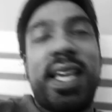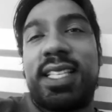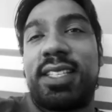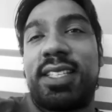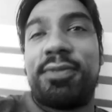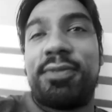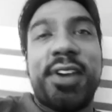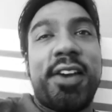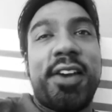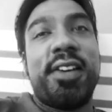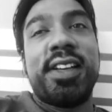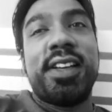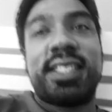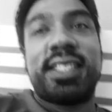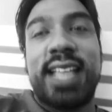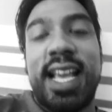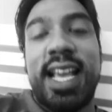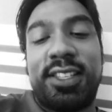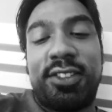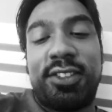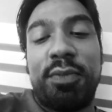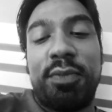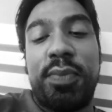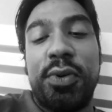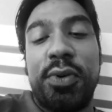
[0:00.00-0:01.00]
various
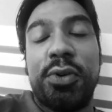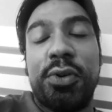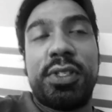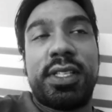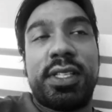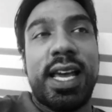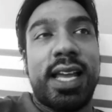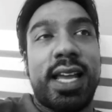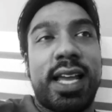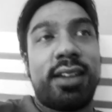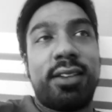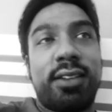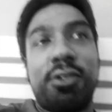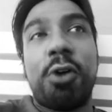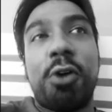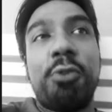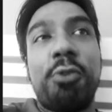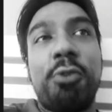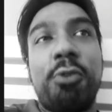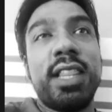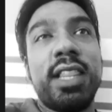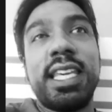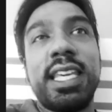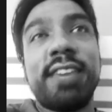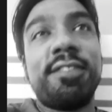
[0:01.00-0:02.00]
states of bills that not
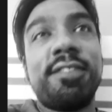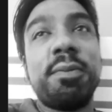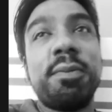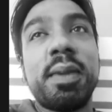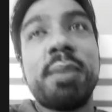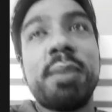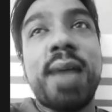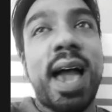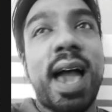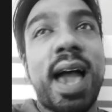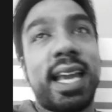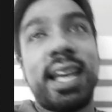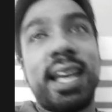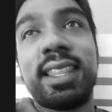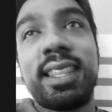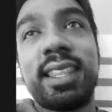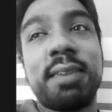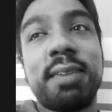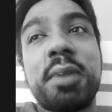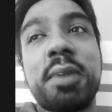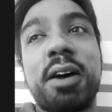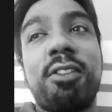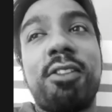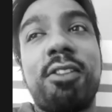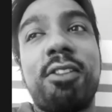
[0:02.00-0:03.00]
really giving me back anything in
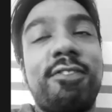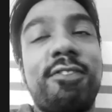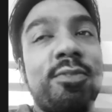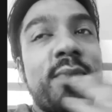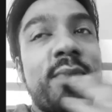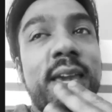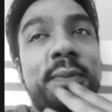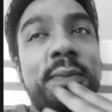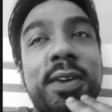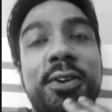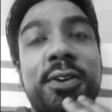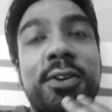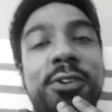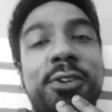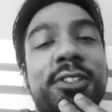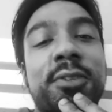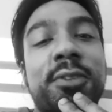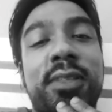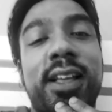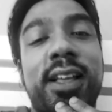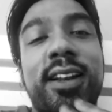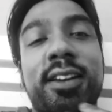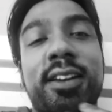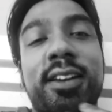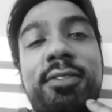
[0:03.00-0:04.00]
my life and making me
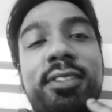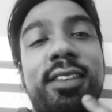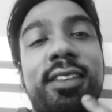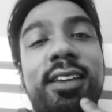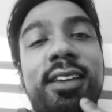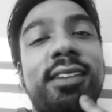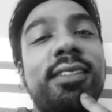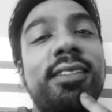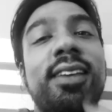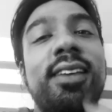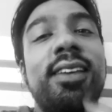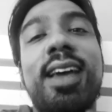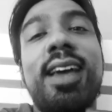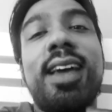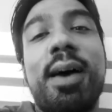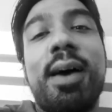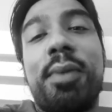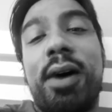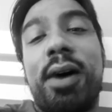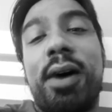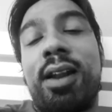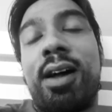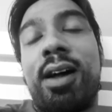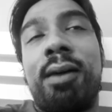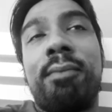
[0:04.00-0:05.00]
contemplate everything.
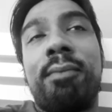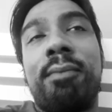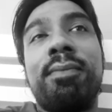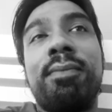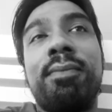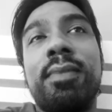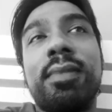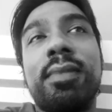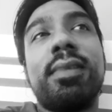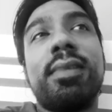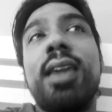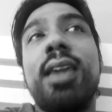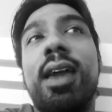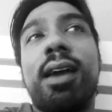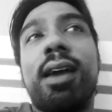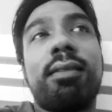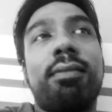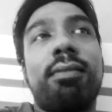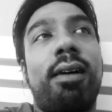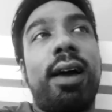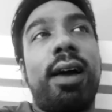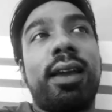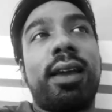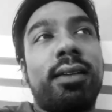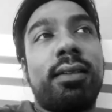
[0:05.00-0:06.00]
But
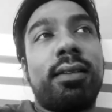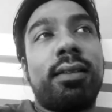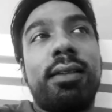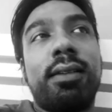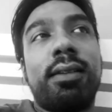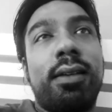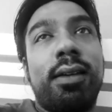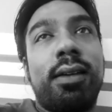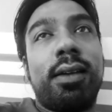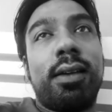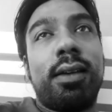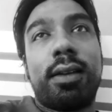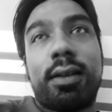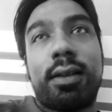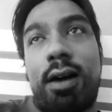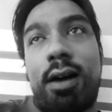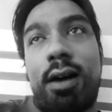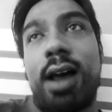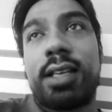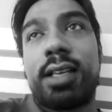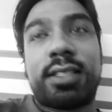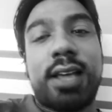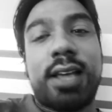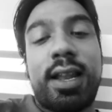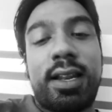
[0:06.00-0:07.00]
I
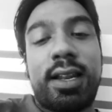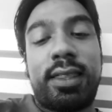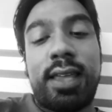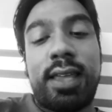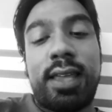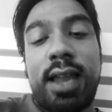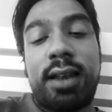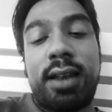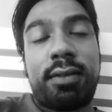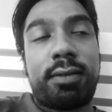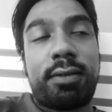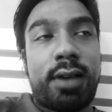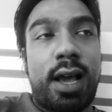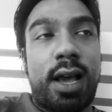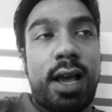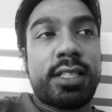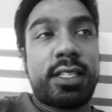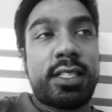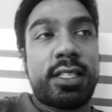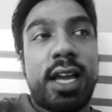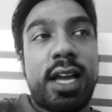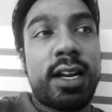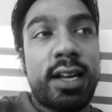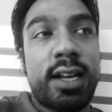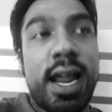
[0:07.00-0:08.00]
started
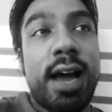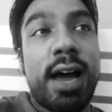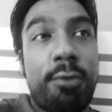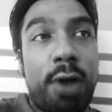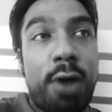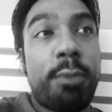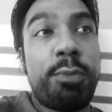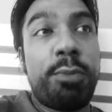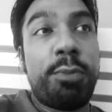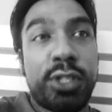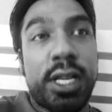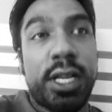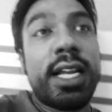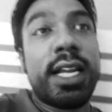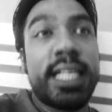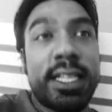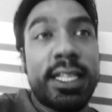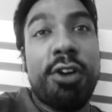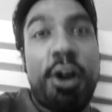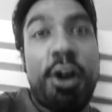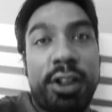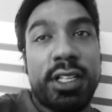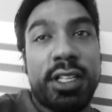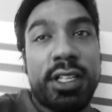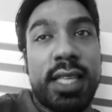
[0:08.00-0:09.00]
out because I did
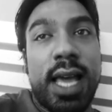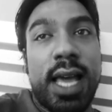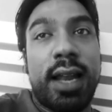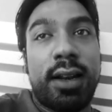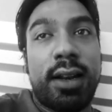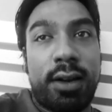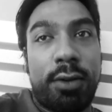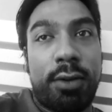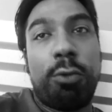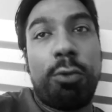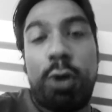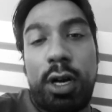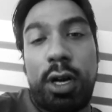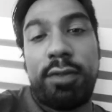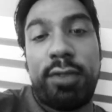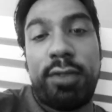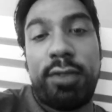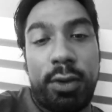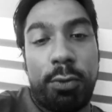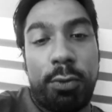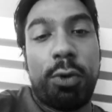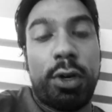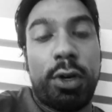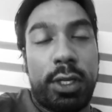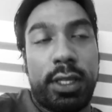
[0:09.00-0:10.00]
notice that
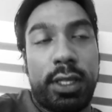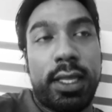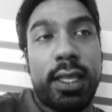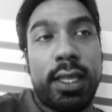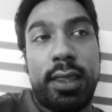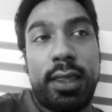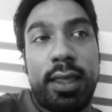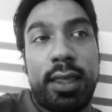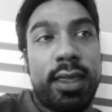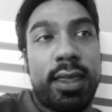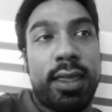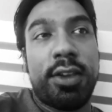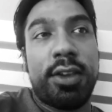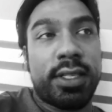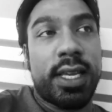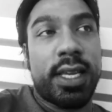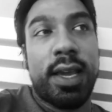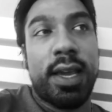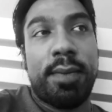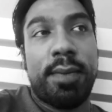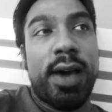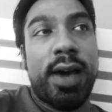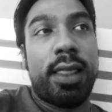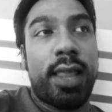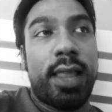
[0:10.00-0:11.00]
the thing you're saying
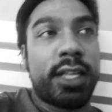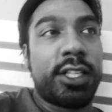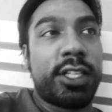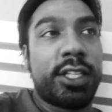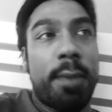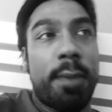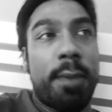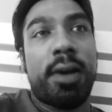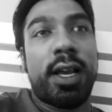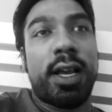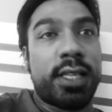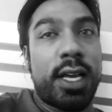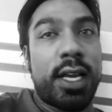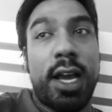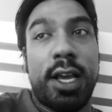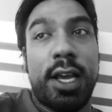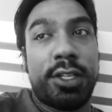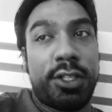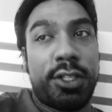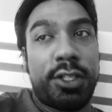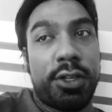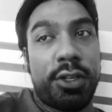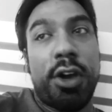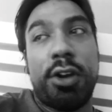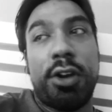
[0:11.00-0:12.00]
about like Jap cars. I
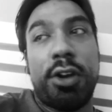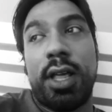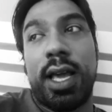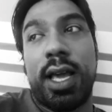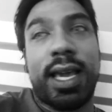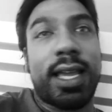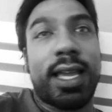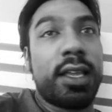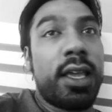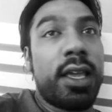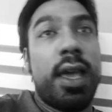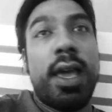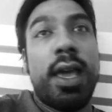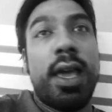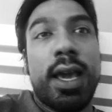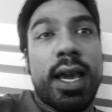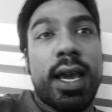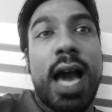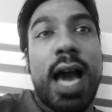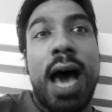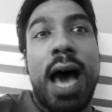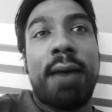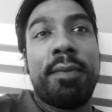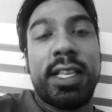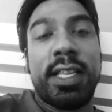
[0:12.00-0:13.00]
used to go to like
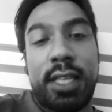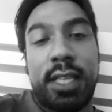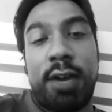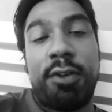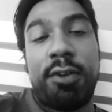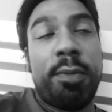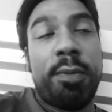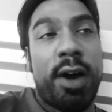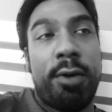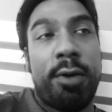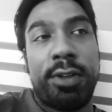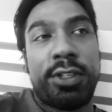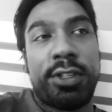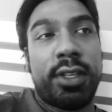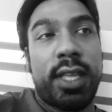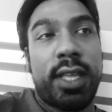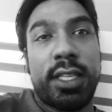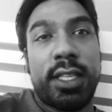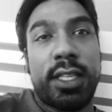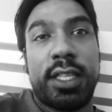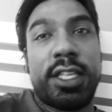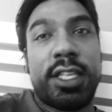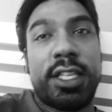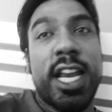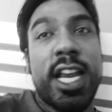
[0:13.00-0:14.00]
car meets. I remember I went to like
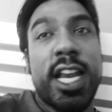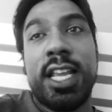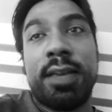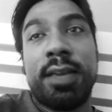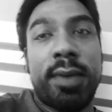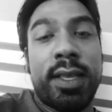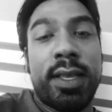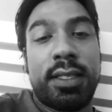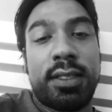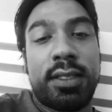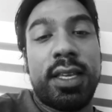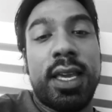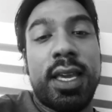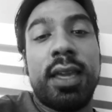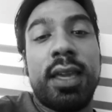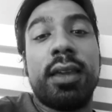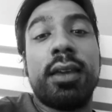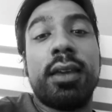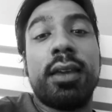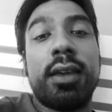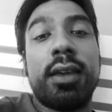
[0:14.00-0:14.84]
JDMST